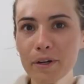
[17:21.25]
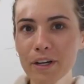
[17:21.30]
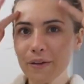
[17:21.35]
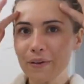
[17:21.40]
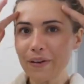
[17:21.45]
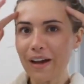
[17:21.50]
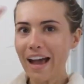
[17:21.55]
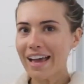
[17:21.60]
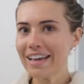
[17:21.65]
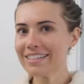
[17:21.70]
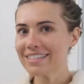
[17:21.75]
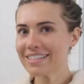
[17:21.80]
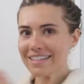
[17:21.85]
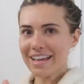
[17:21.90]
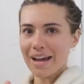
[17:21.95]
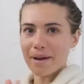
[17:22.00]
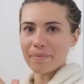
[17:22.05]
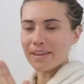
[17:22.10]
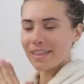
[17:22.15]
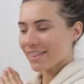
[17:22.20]
Morning, you guys.
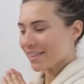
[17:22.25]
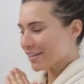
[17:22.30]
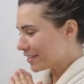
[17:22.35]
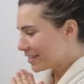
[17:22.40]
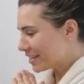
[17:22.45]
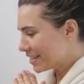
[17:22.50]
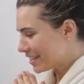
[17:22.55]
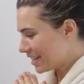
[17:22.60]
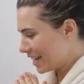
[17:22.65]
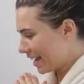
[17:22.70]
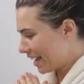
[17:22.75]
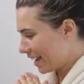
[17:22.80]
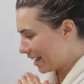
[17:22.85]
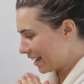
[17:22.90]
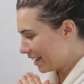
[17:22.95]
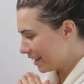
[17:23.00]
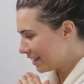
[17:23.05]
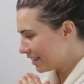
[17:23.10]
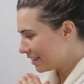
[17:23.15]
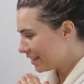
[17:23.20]
Happy
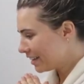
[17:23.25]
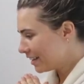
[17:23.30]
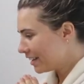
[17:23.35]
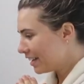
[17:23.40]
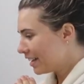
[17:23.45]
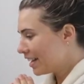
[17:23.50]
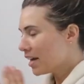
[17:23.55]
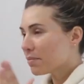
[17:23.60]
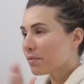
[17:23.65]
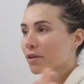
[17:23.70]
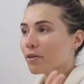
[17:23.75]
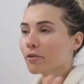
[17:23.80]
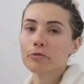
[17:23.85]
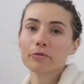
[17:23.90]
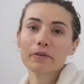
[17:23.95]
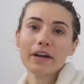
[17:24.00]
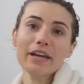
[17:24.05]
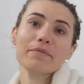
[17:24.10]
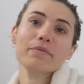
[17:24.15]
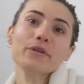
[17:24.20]
Thursday. I'm in a
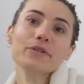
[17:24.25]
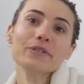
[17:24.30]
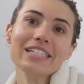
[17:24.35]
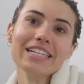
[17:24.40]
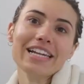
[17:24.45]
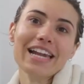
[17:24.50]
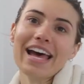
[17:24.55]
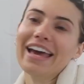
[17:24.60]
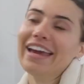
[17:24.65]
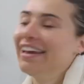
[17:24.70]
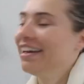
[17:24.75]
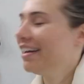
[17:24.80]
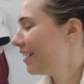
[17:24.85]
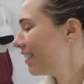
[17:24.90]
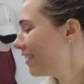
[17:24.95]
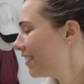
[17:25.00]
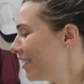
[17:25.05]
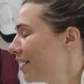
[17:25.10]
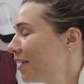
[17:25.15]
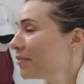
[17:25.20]
great mood today.
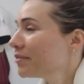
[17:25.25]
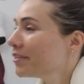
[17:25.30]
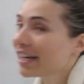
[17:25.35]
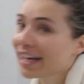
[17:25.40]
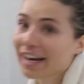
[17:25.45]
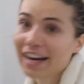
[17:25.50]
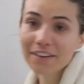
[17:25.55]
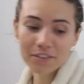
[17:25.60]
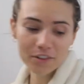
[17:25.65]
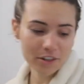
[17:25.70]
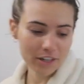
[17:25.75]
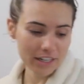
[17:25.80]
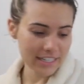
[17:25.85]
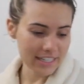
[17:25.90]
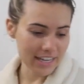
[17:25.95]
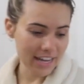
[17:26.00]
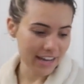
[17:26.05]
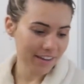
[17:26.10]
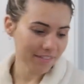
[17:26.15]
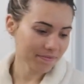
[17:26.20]
I'm gonna have a great
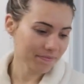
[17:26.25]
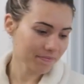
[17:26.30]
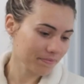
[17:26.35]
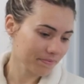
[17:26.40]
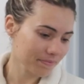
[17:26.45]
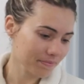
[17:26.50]
day.